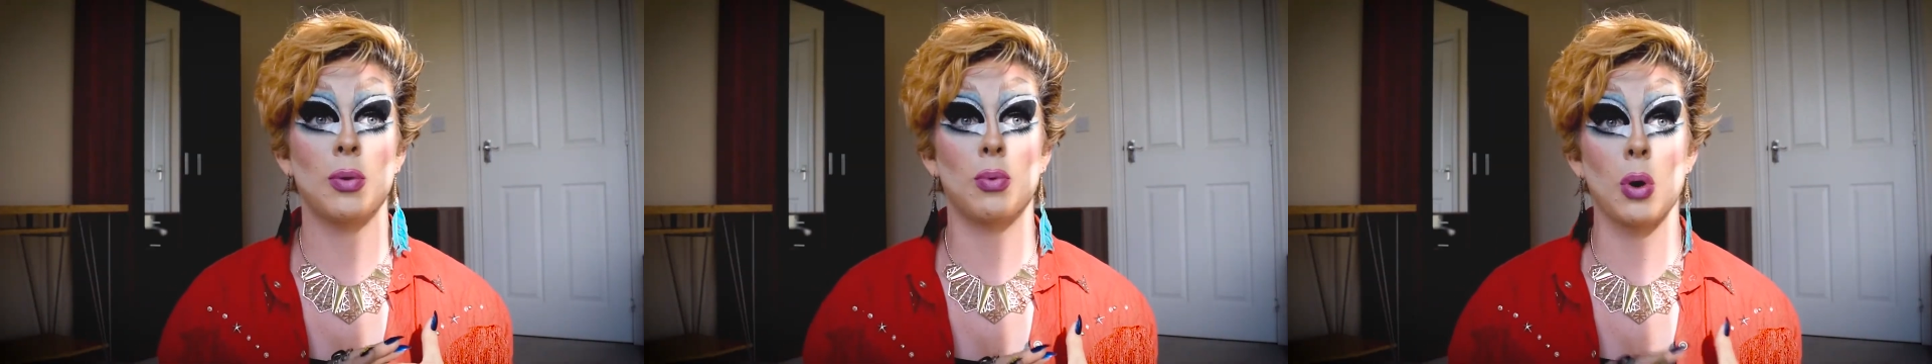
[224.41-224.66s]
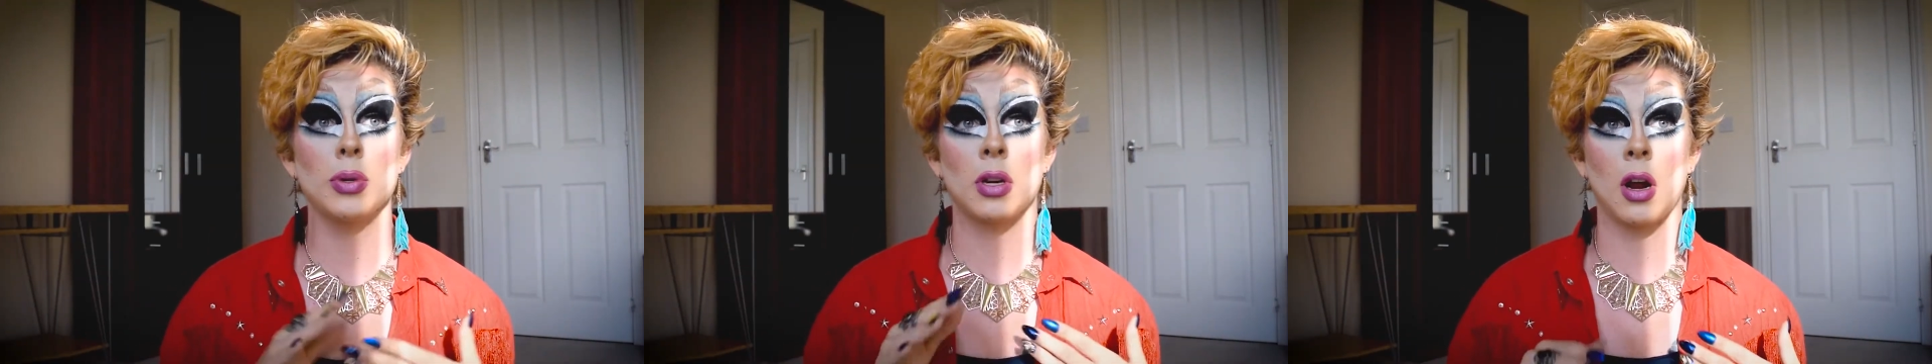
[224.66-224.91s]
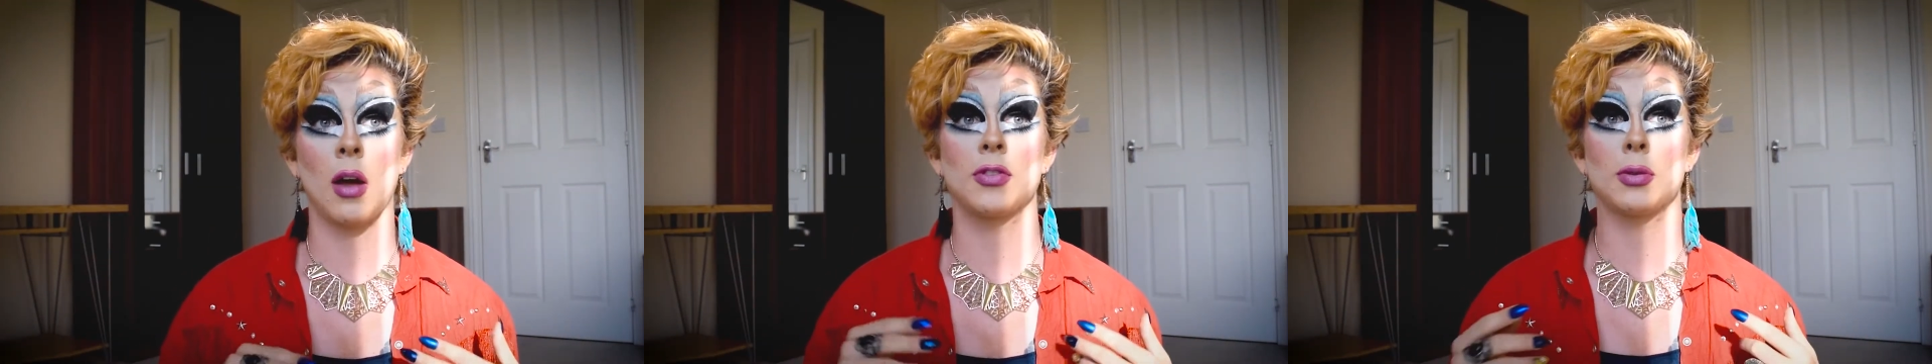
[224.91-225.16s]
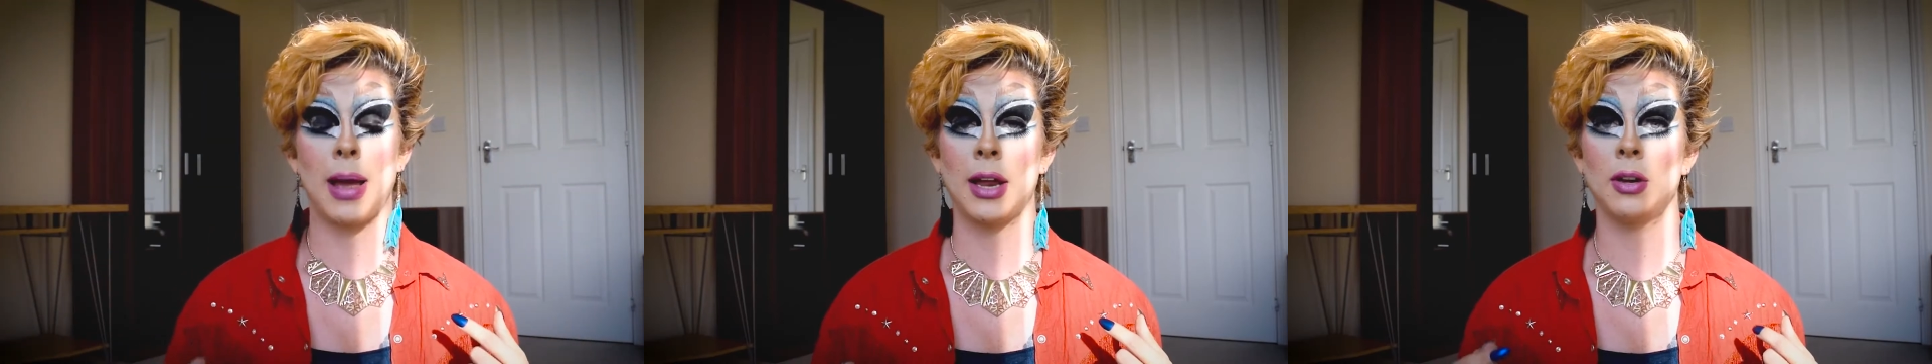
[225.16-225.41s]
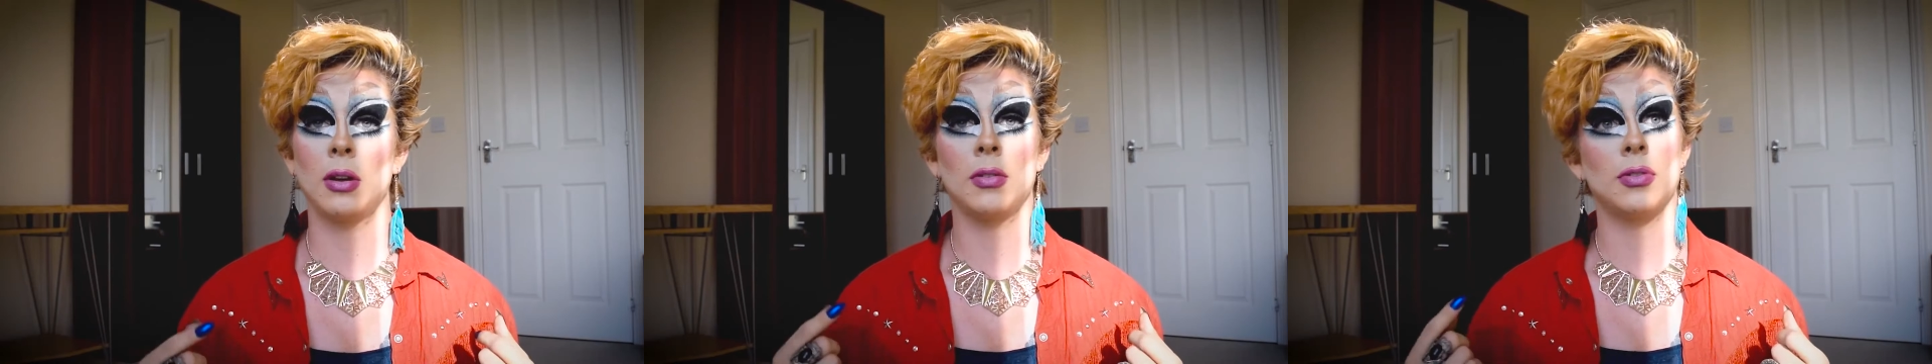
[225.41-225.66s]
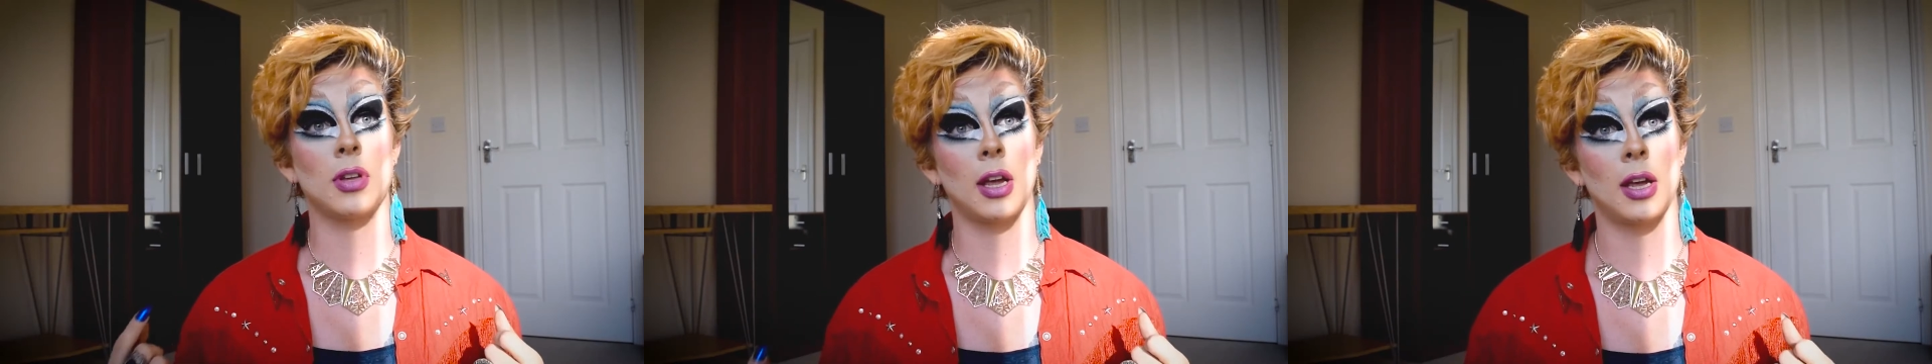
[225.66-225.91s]
Rosenoff's Manual
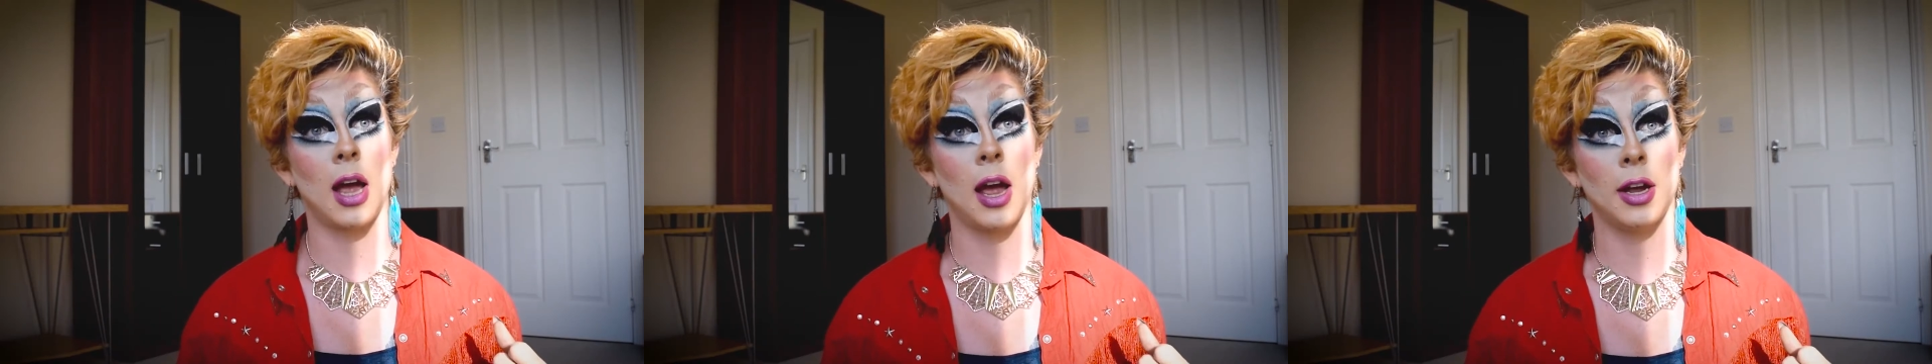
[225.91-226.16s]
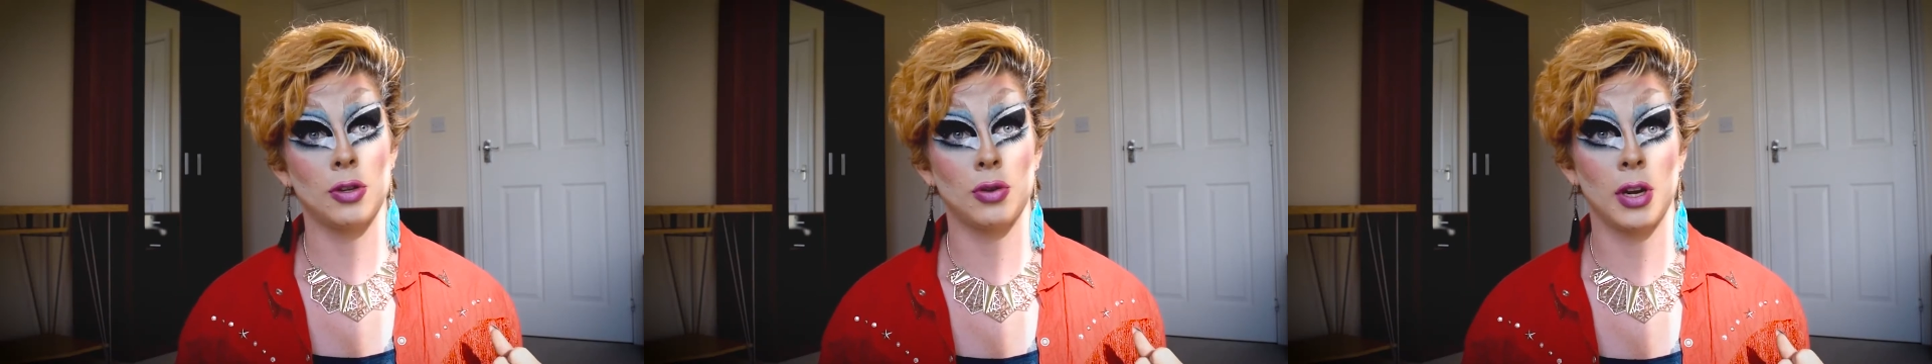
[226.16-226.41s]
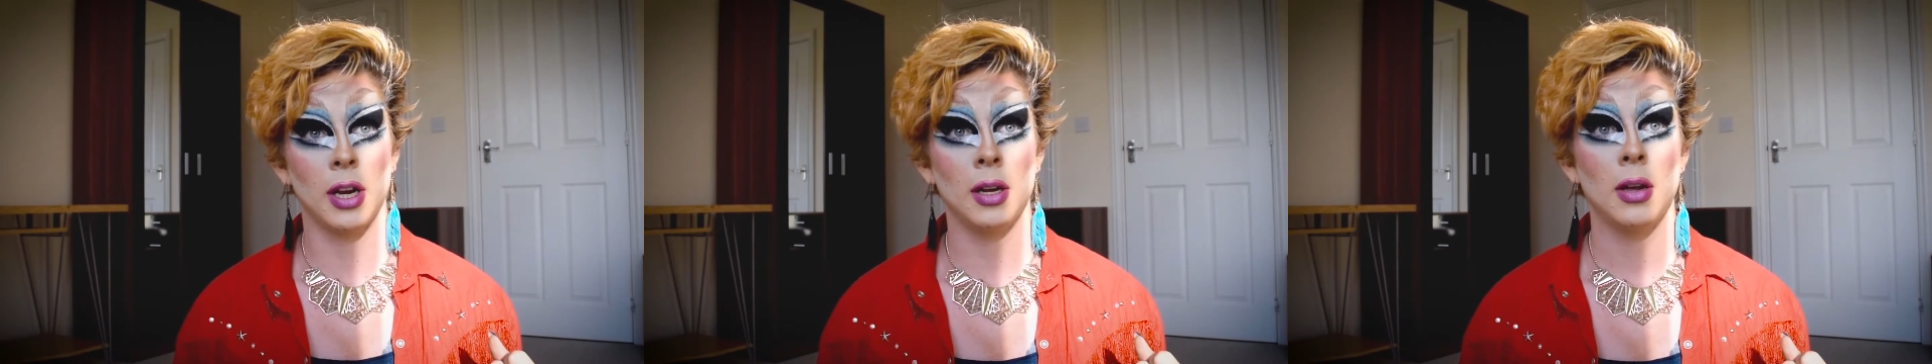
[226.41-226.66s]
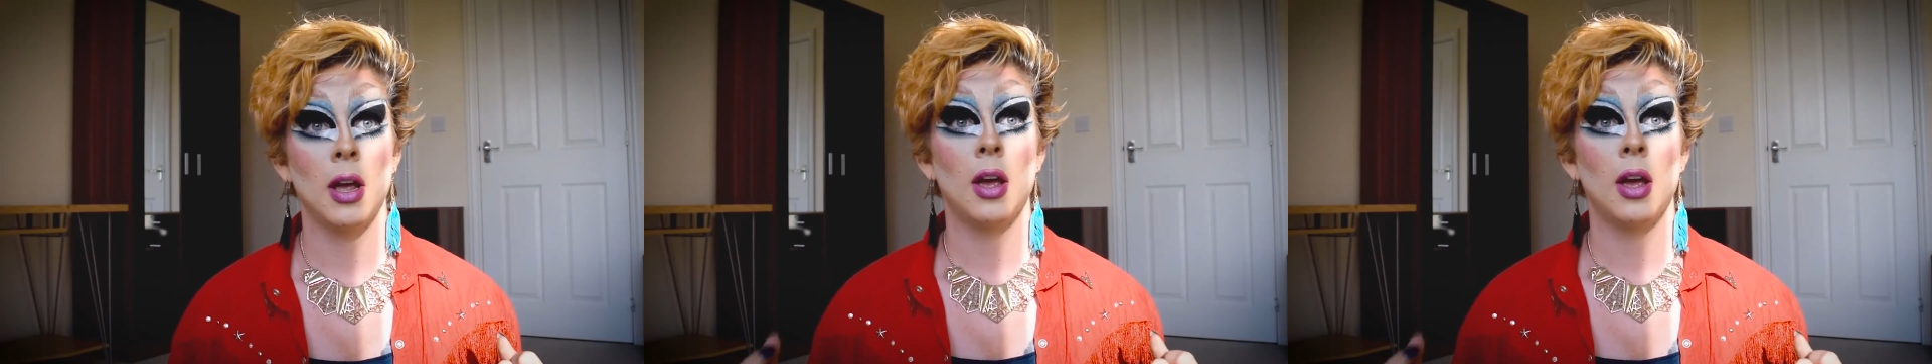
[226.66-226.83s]
of Psychiatry